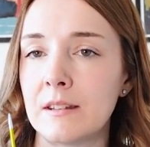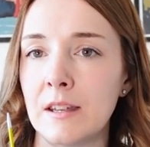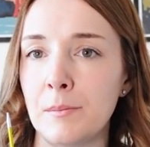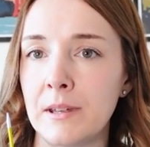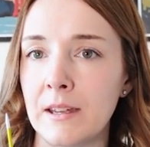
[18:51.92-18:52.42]

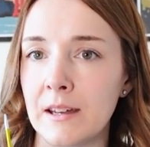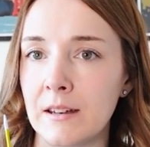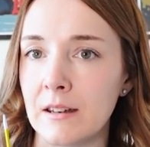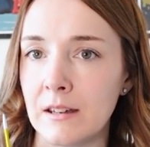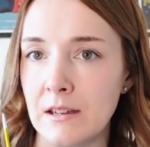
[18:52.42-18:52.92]

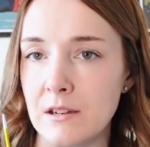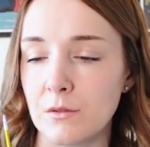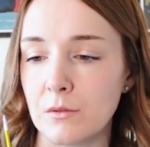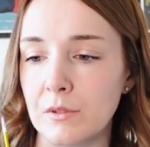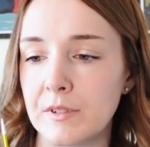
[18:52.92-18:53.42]
DPN
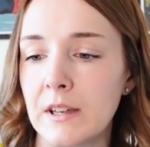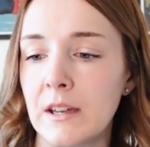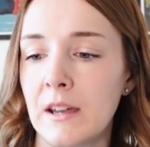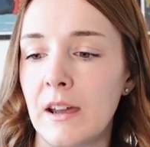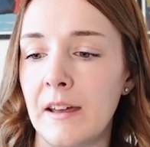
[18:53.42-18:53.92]
needles,
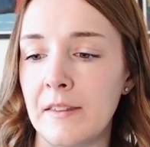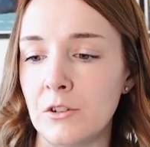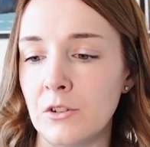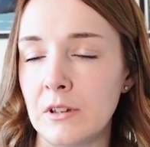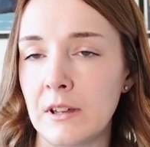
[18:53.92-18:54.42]
and then
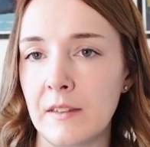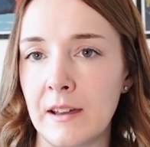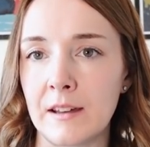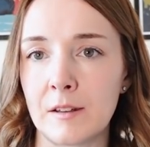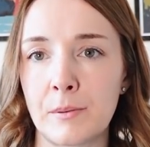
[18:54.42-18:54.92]
you knit
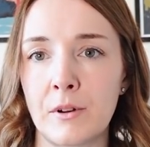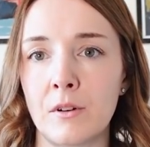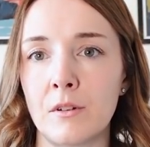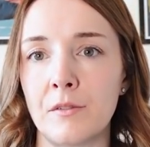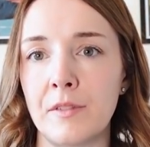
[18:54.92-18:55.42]
that as
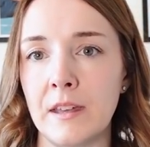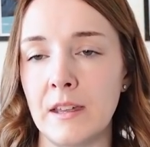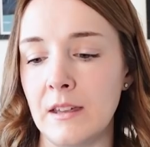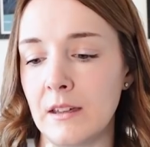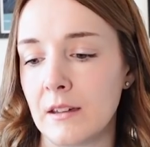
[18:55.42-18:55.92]
part of
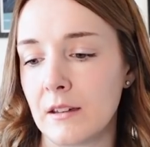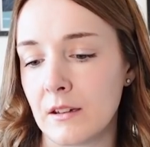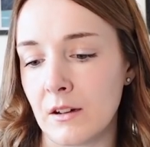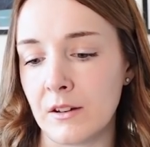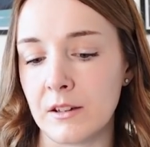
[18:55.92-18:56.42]
the
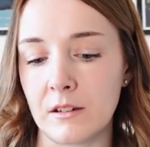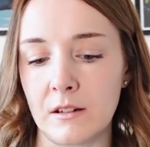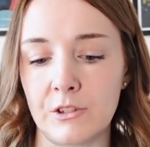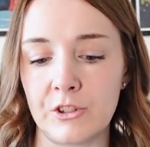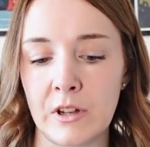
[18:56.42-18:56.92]
cardigan
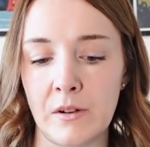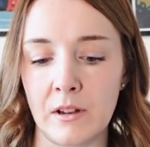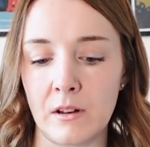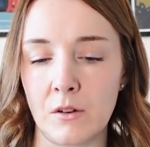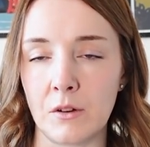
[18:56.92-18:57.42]
as you're
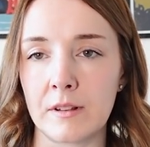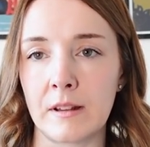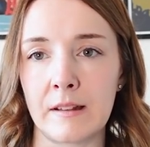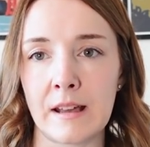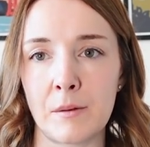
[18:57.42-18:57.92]
going along. So
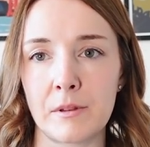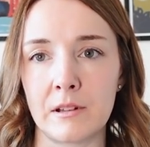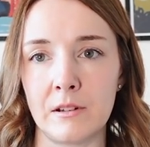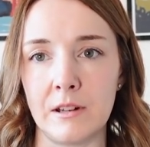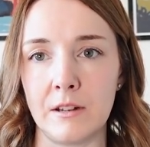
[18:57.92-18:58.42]
there's
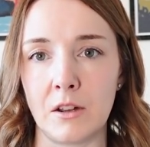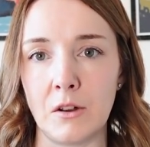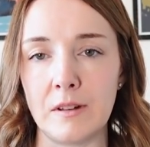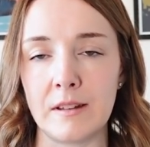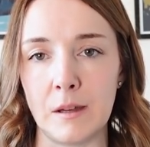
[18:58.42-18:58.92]
absolutely no
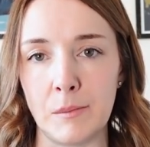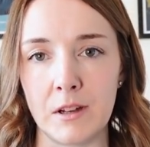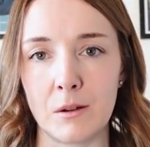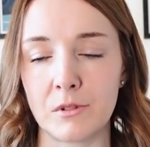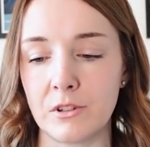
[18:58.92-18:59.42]
seaming
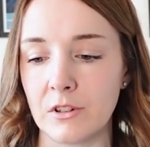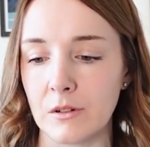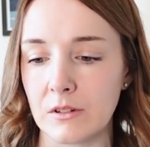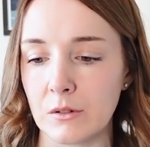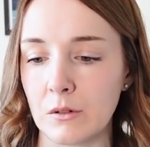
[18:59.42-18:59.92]
up to do
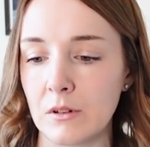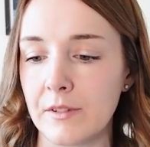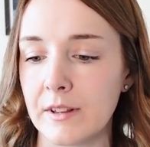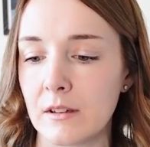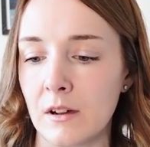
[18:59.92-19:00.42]
at all of
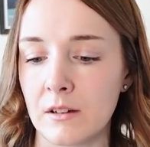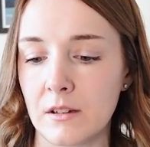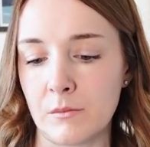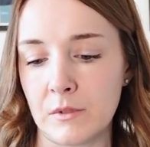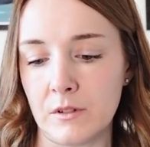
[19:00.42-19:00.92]
this
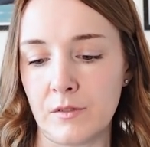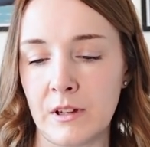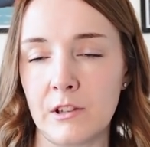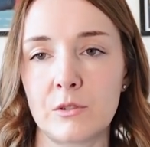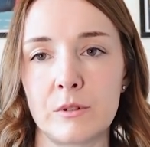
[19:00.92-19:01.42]
cardigan when you're
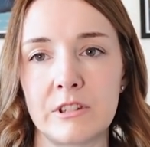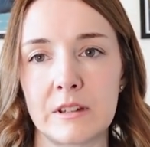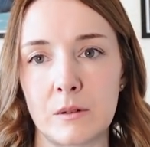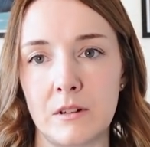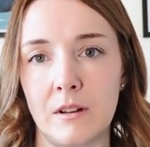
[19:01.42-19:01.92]
finished, which is
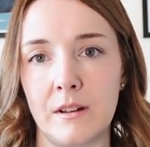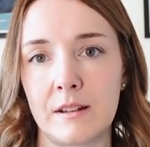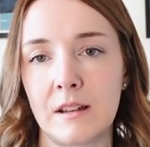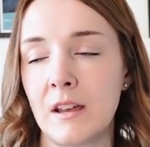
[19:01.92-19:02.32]
quite nice.